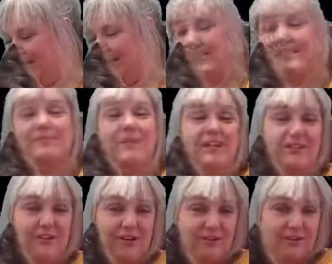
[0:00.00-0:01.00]
kissing my
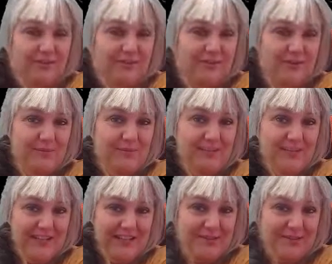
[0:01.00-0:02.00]
dog. Remind me of a
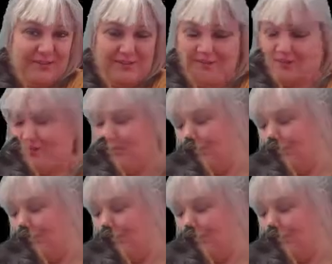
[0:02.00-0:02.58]
clip I saw.